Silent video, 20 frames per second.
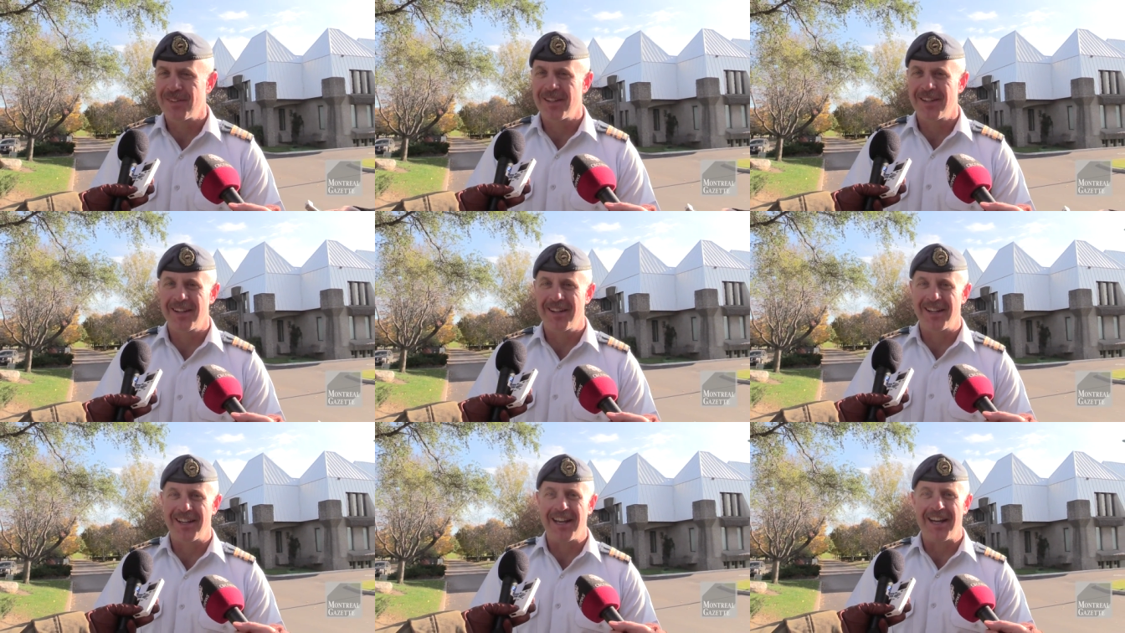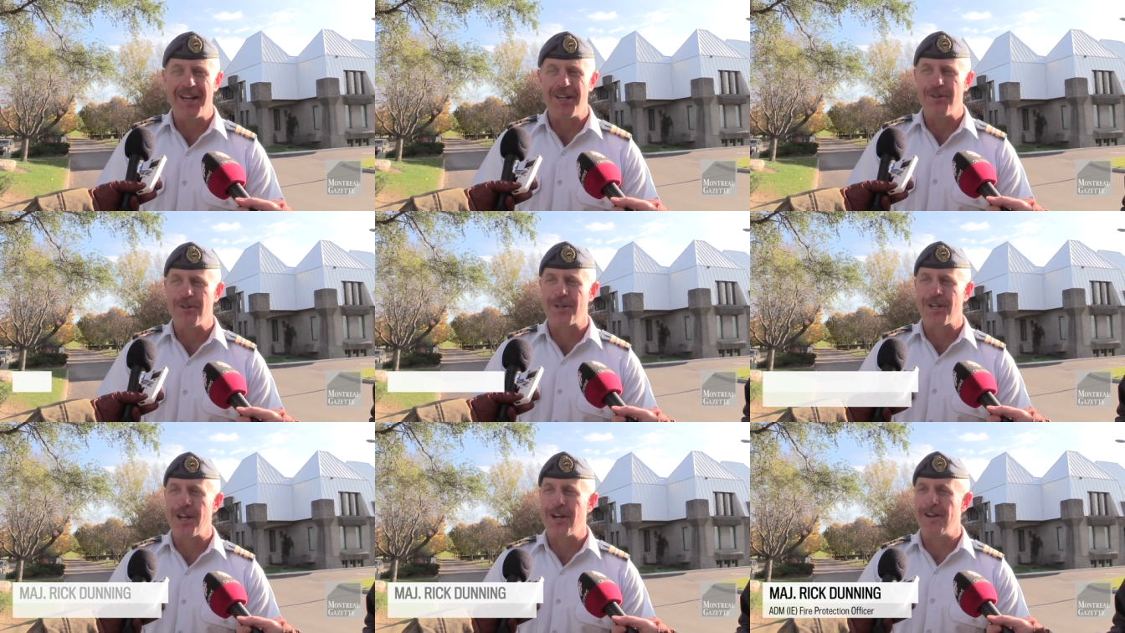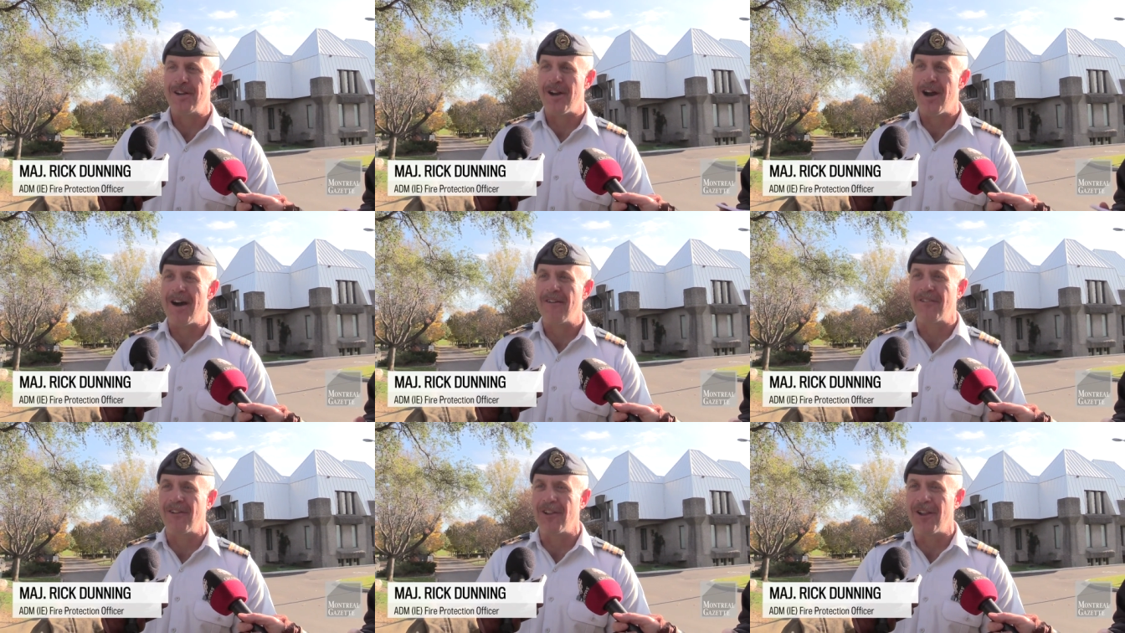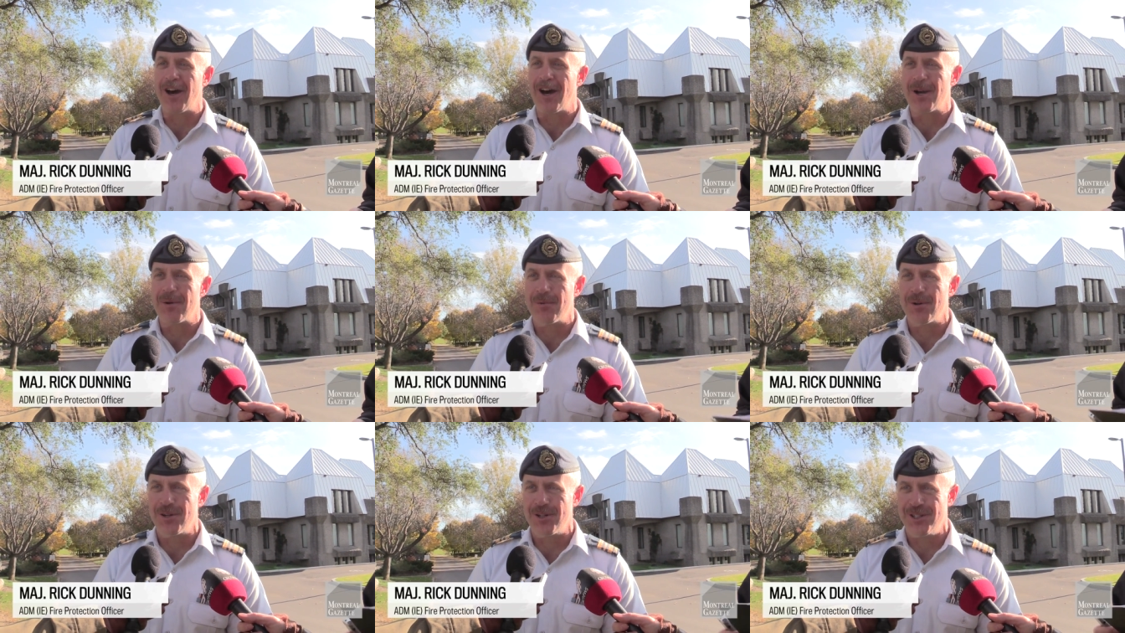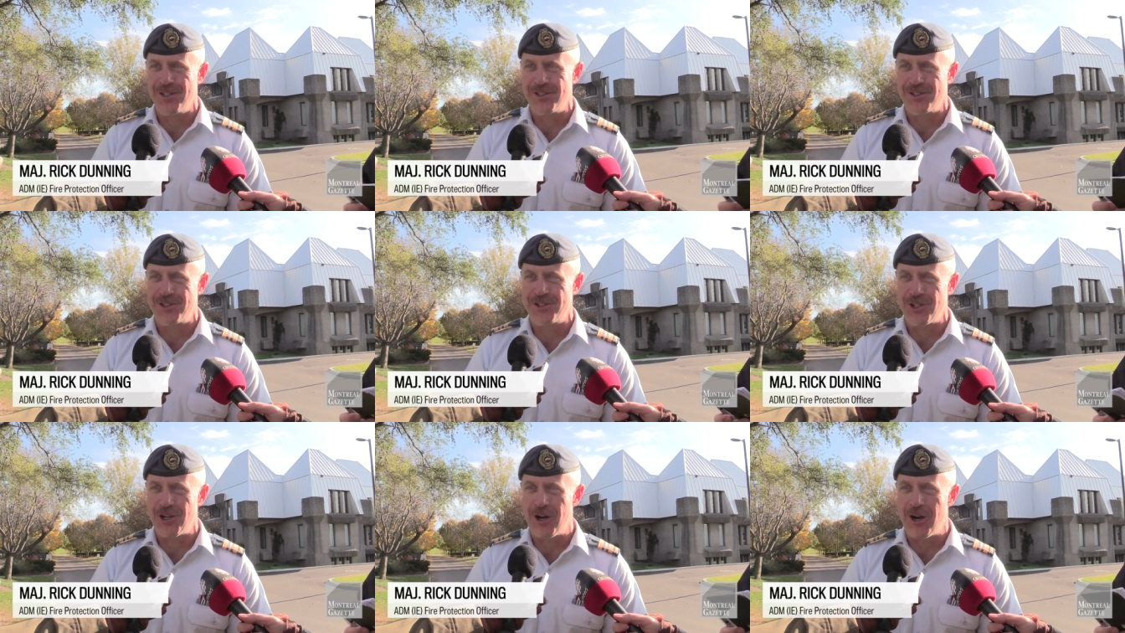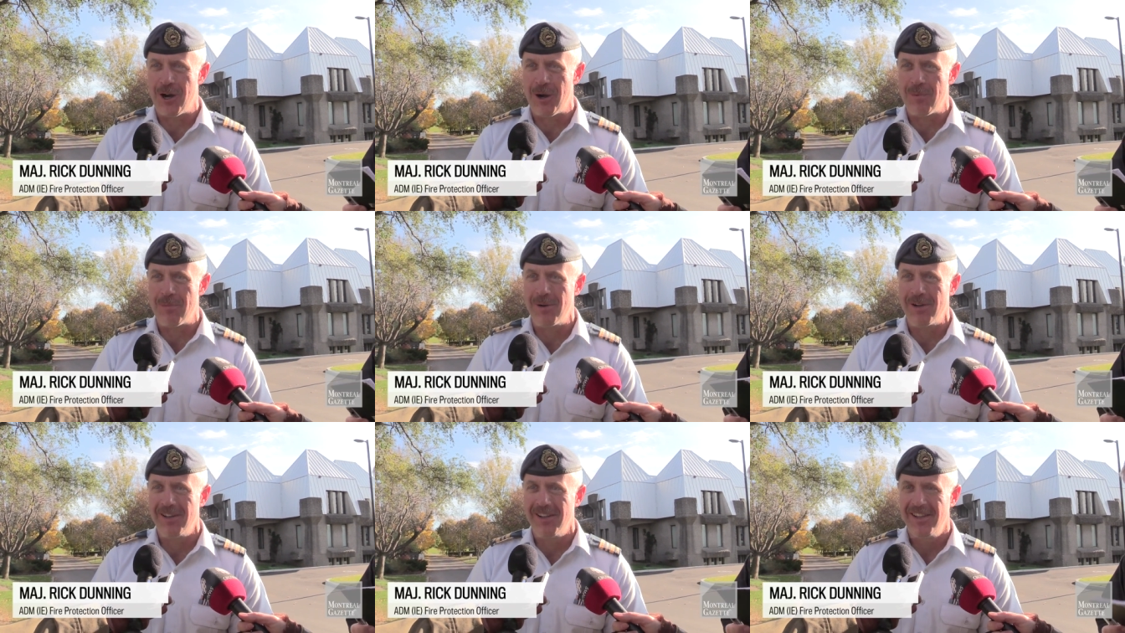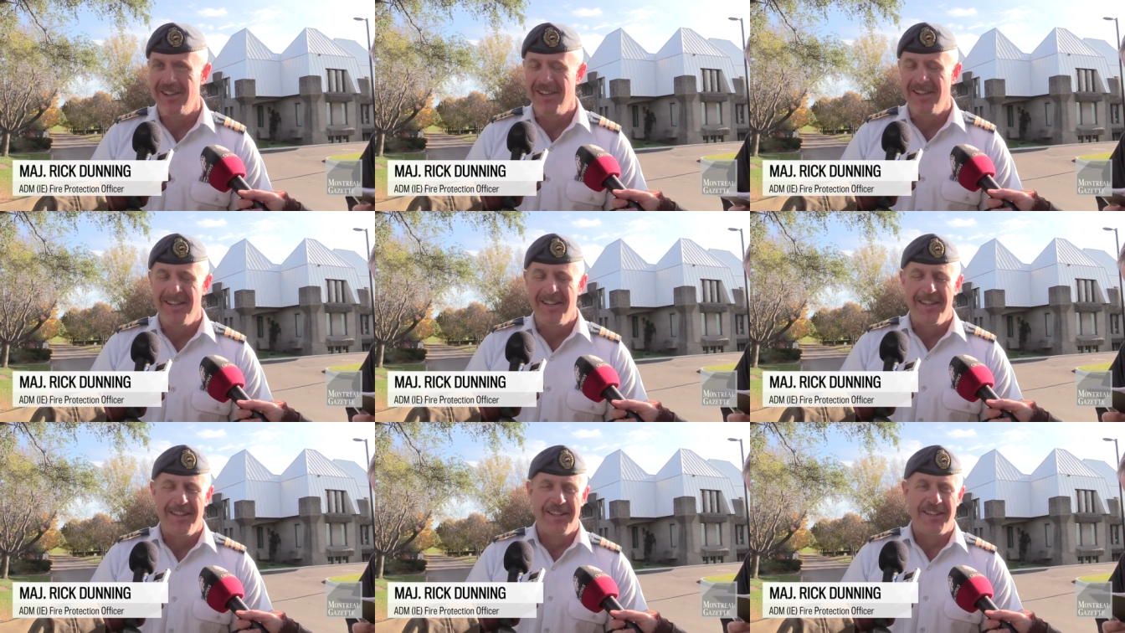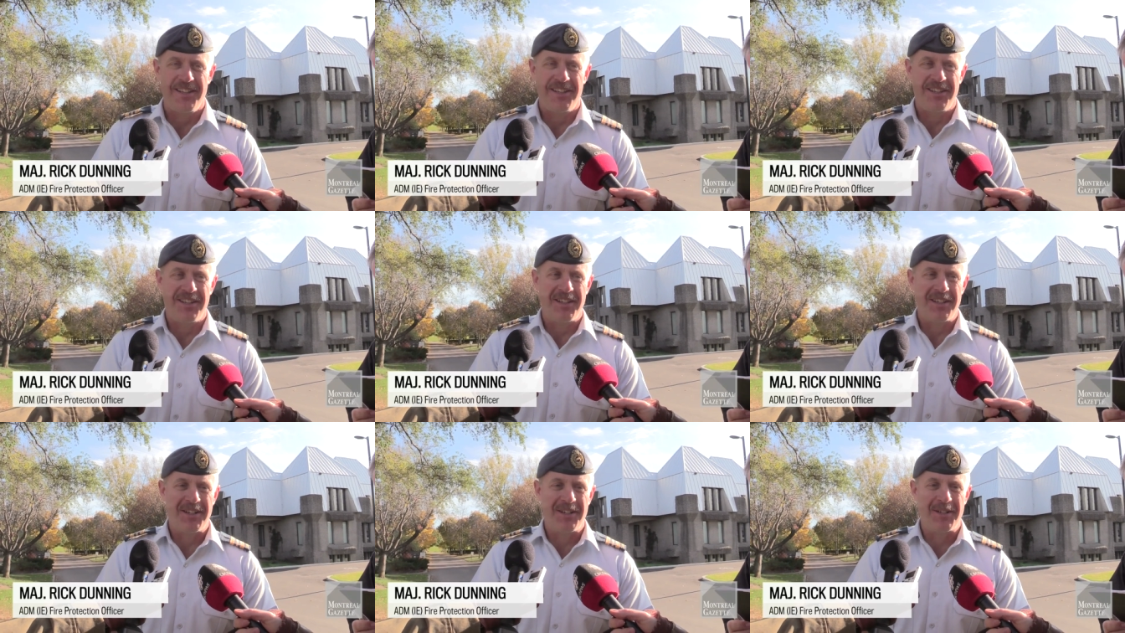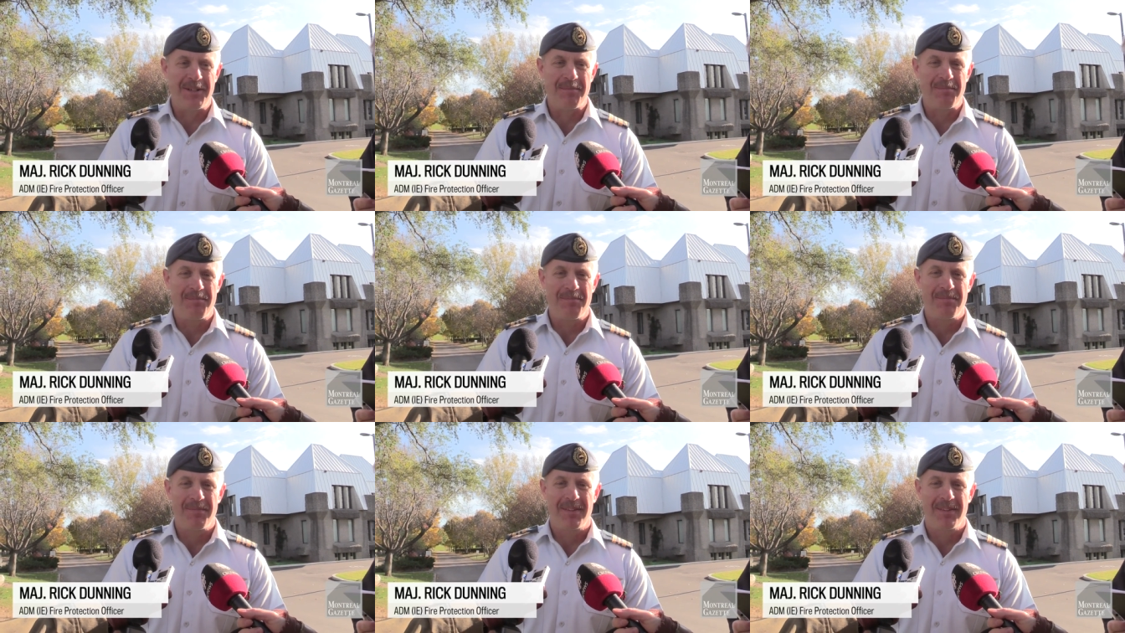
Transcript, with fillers: a guy who cared an awful lot about his job. He was